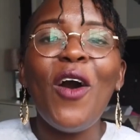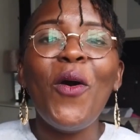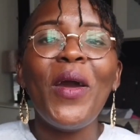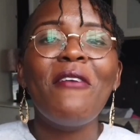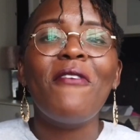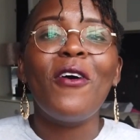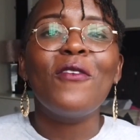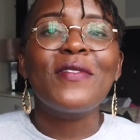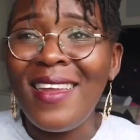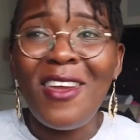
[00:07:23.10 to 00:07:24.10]
or
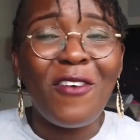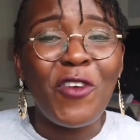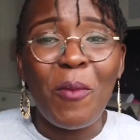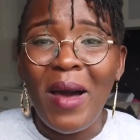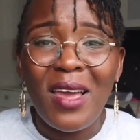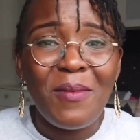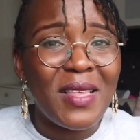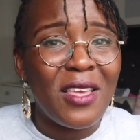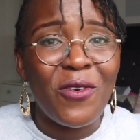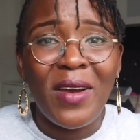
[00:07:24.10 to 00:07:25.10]
involves any of your pipes
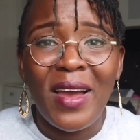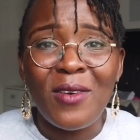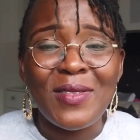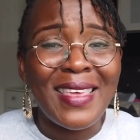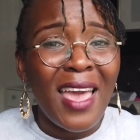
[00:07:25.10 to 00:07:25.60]
in your house.